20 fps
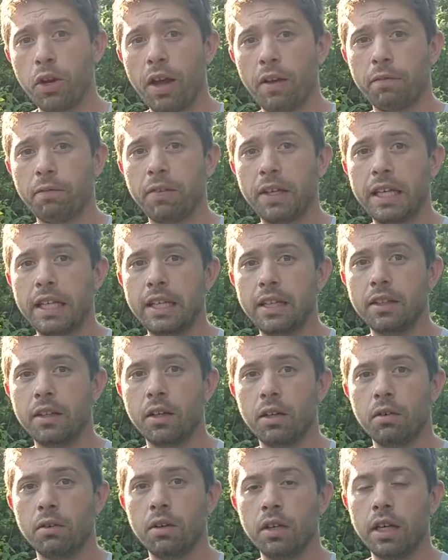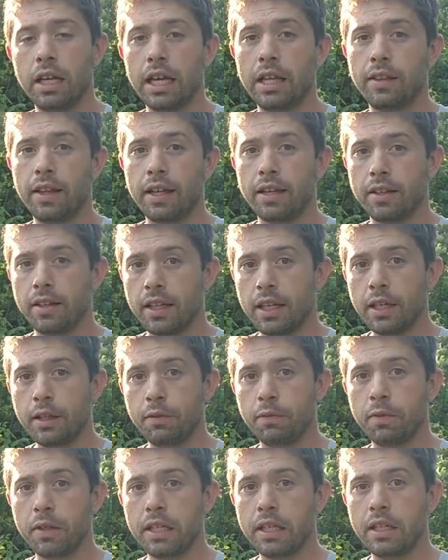not feeding though, and they need
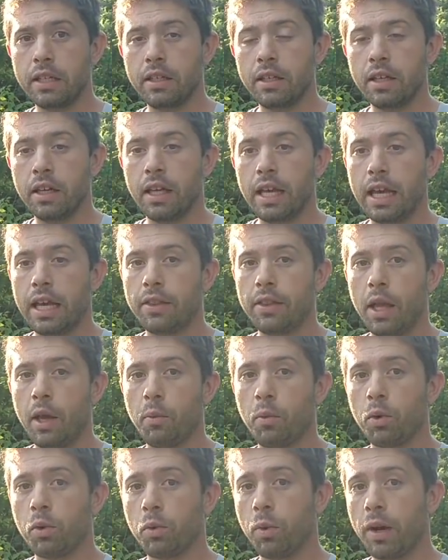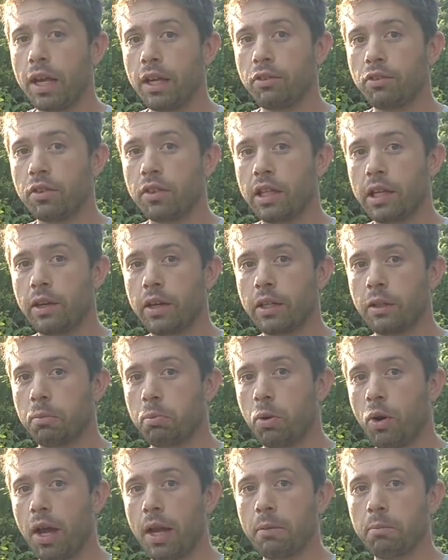feed, and they were raising during the
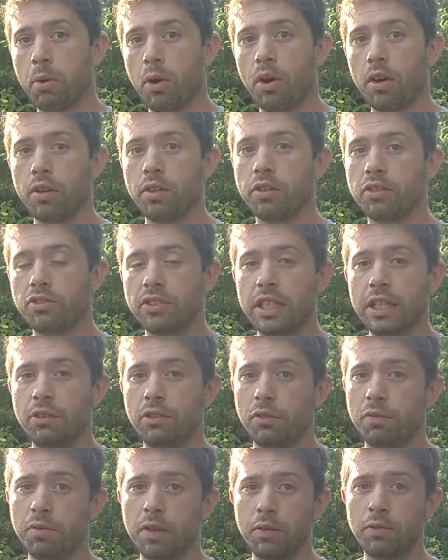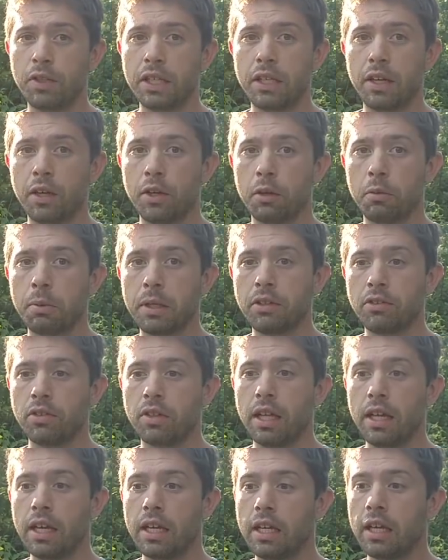prime part of the season 1,500 bees a
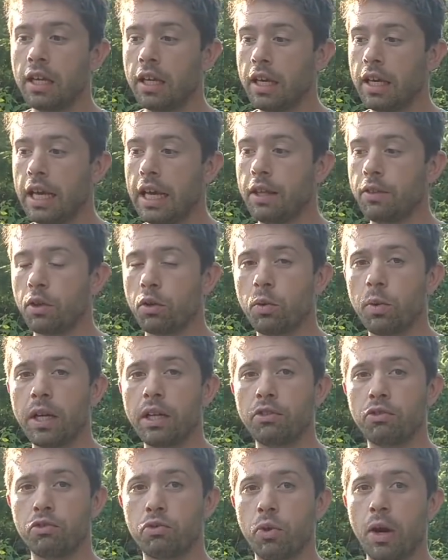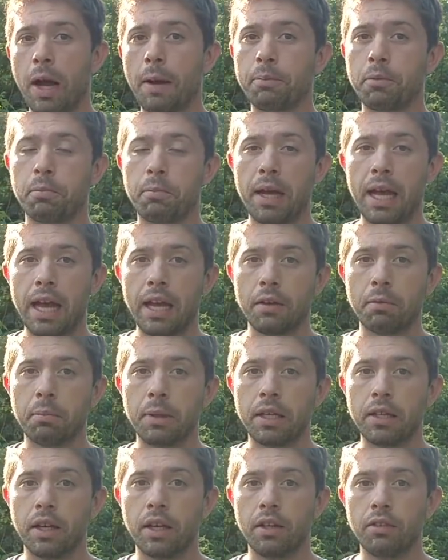day, and the queens dropped back
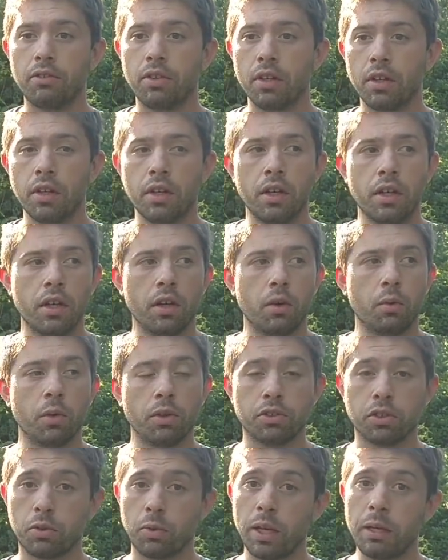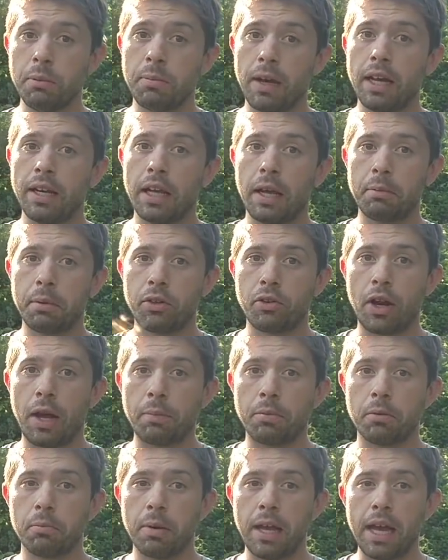because, well, the queen might not be
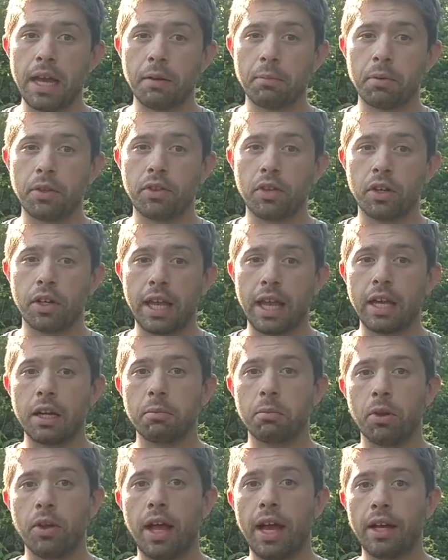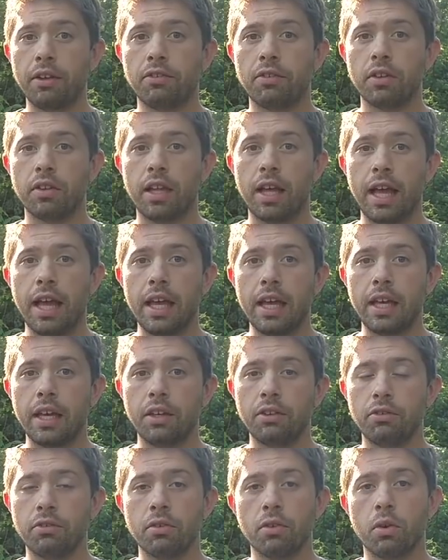dropping back, but they're cannibalizing the
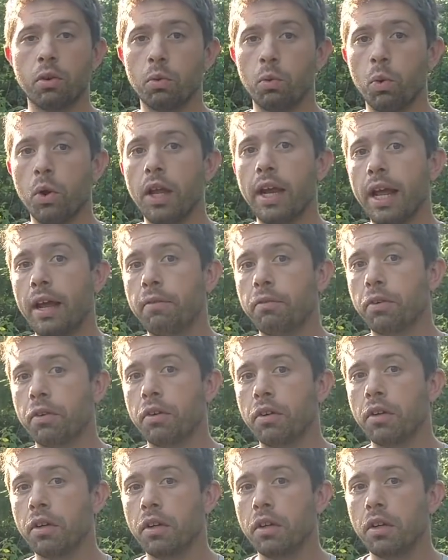eggs or whatever.